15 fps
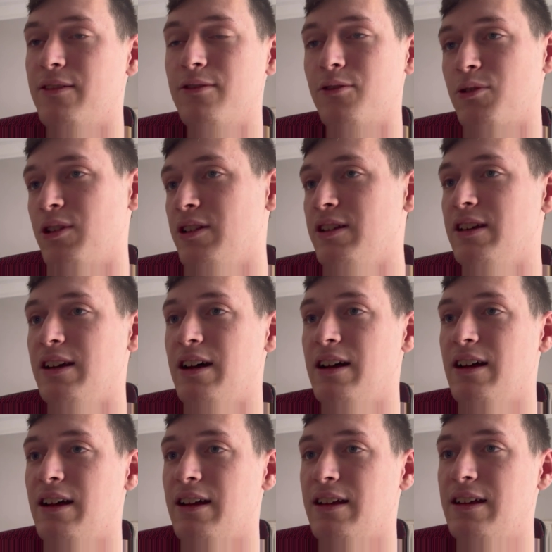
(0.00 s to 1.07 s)
really
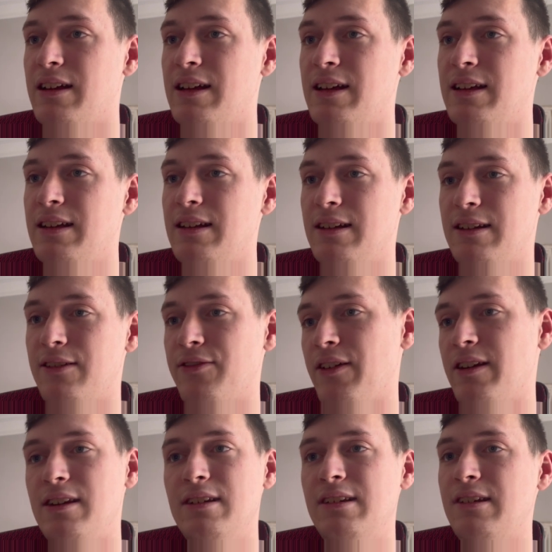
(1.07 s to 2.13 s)

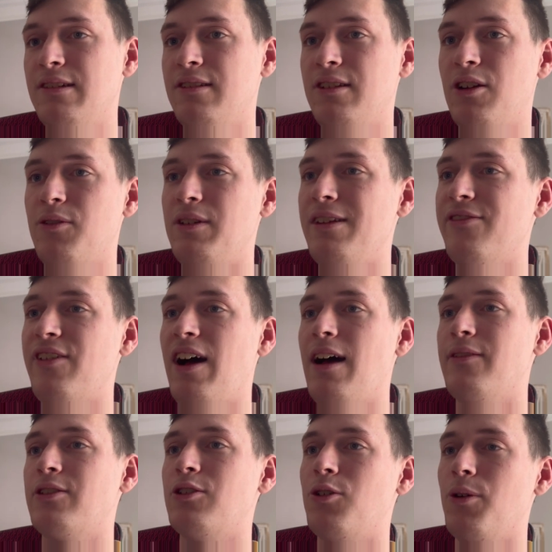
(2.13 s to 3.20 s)
defend it because,
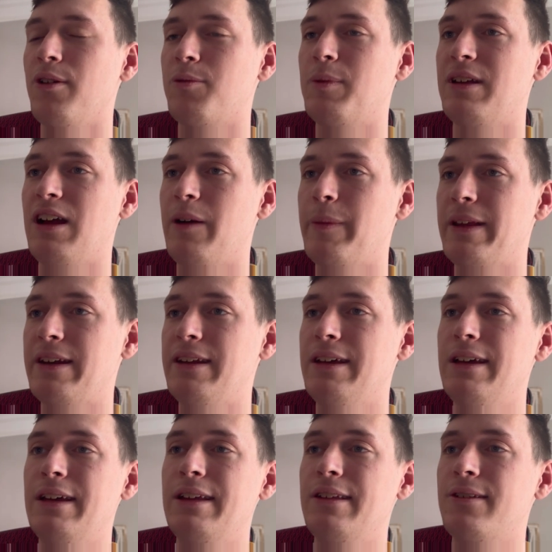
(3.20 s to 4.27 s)
d5 could always be coming.
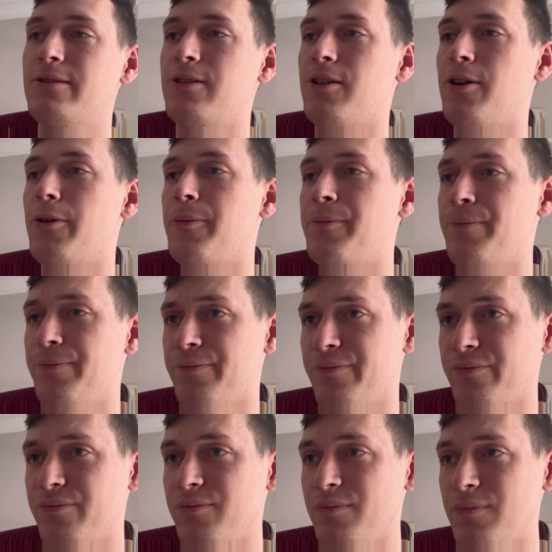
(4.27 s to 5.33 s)
So
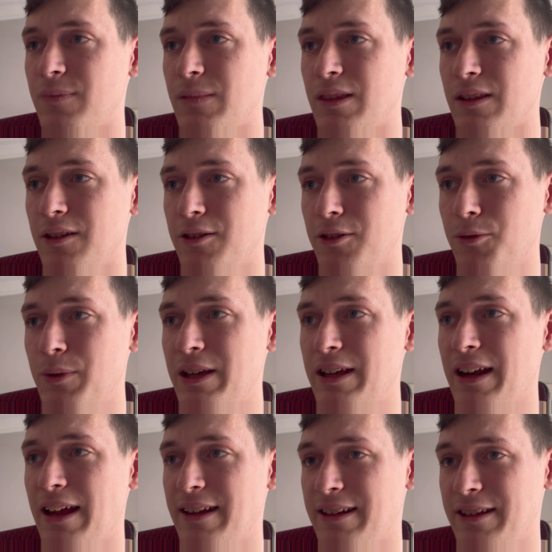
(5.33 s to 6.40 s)
we
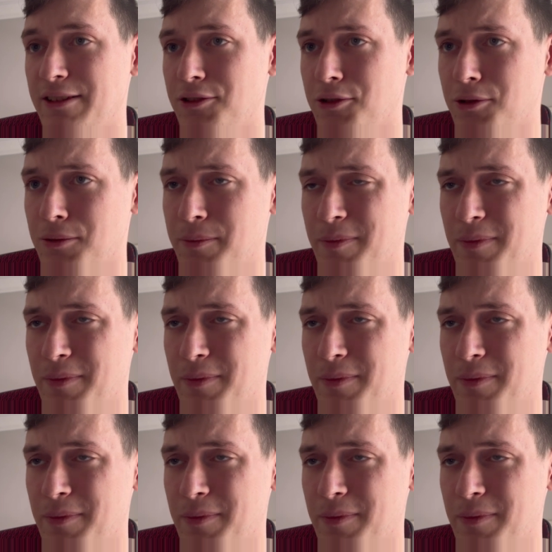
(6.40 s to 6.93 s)
get knight d2.